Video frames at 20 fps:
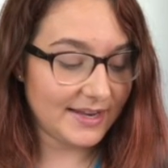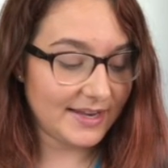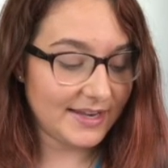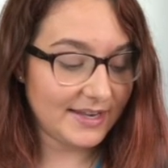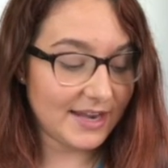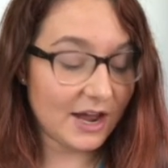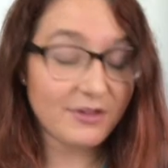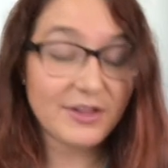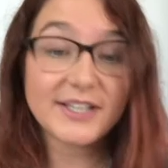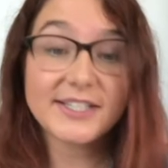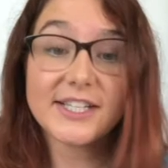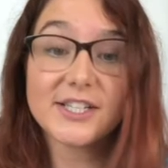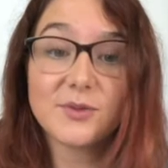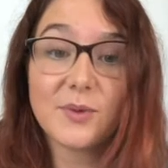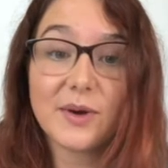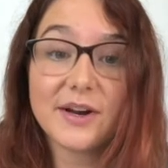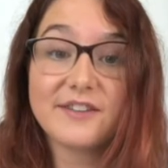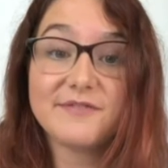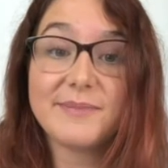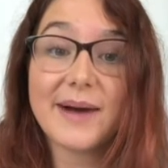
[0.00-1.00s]
Now this is
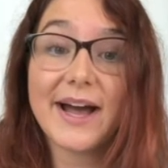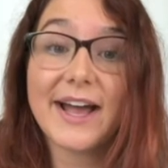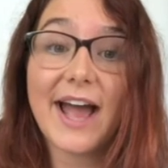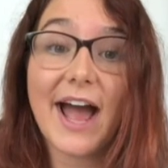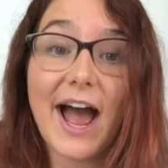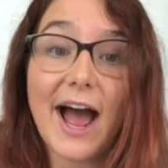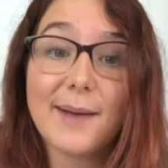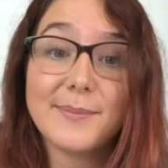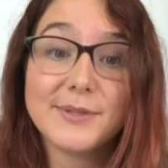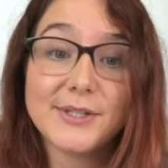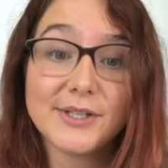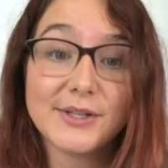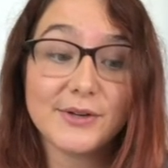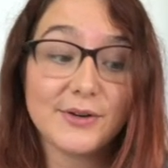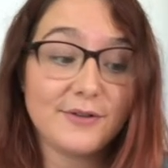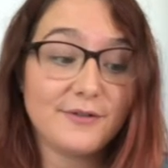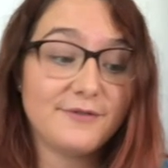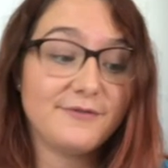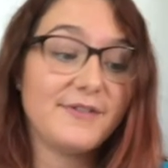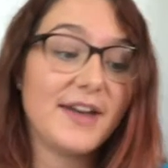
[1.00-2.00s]
one of my
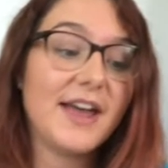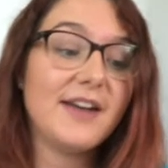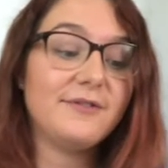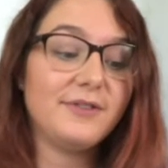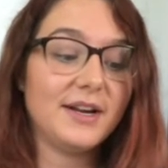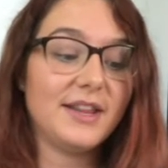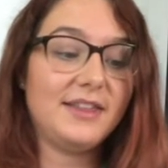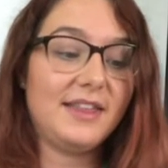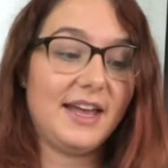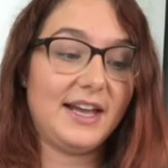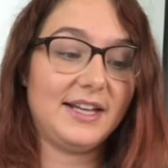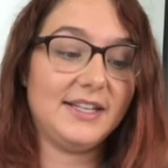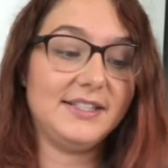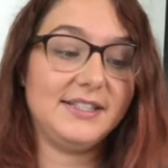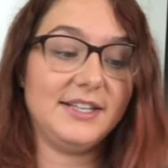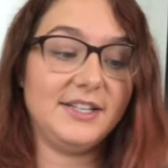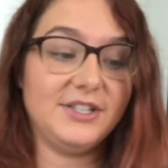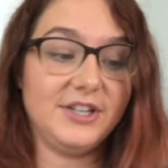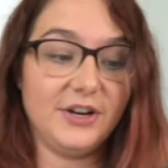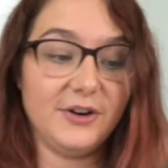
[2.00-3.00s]
absolute favorite things
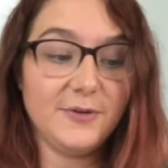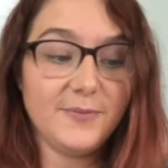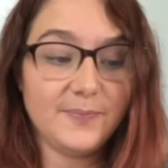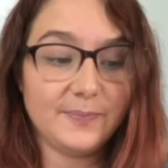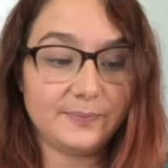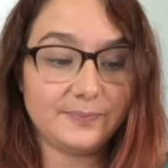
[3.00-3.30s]
to do,